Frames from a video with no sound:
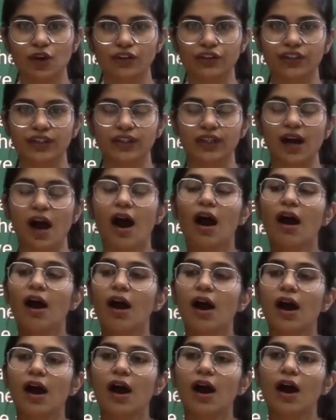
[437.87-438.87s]
India.
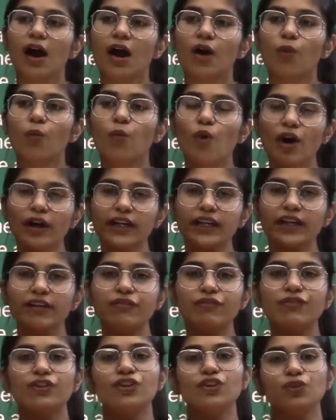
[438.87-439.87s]
What
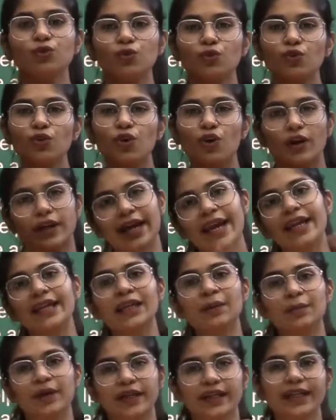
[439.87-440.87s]
if you or
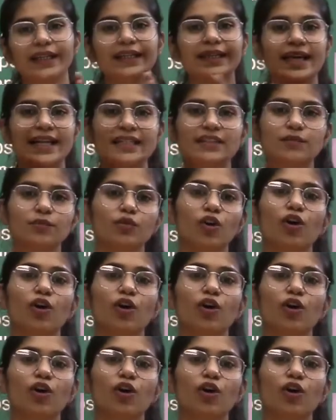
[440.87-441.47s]
anybody tells me,